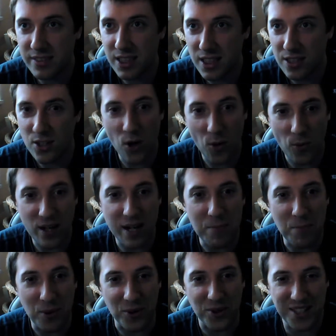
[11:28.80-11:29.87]
No one
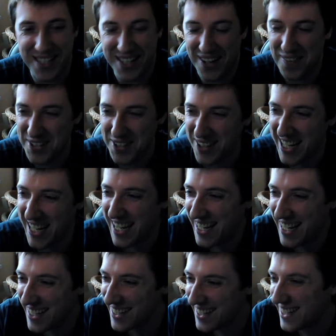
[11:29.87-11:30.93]
important. No, I'm
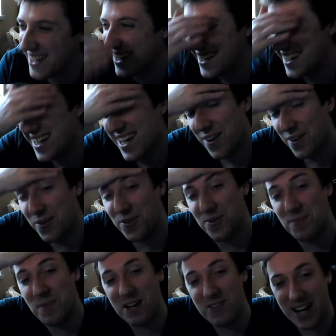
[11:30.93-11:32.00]
joking. All
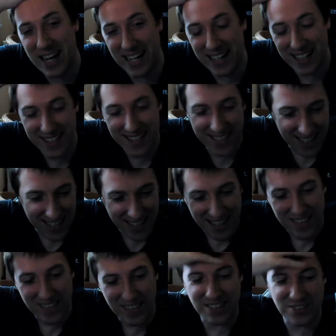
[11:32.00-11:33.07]
my regulars.
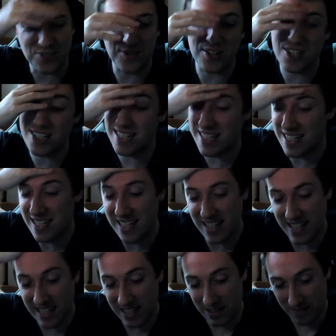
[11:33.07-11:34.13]
Thanks for watching.
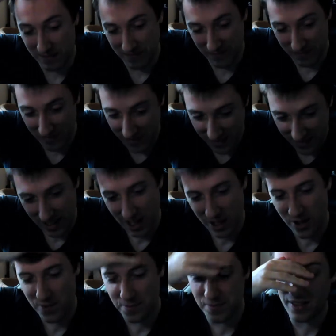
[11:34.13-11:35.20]
I
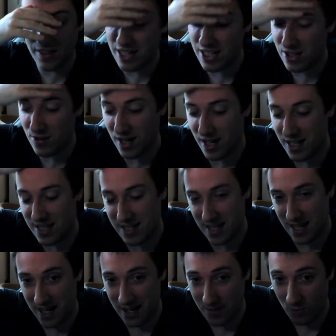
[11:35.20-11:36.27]
hope that you had
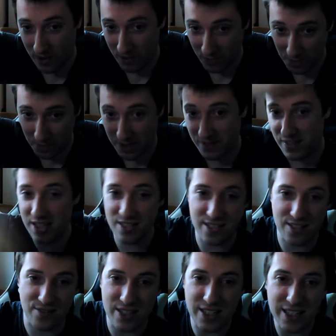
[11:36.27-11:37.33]
a wonderful birthday,
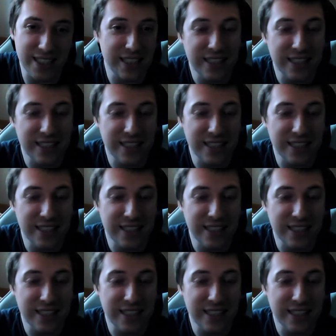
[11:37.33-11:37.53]
sister.